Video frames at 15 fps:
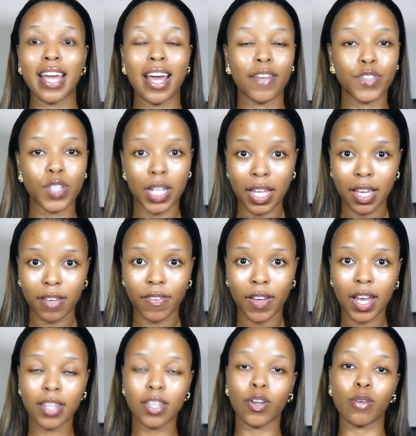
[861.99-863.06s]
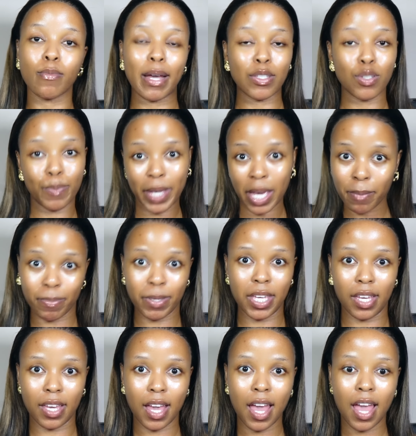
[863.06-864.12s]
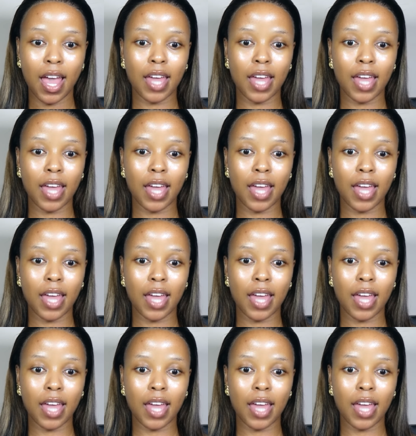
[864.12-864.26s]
have to leave. They're going back to P&B.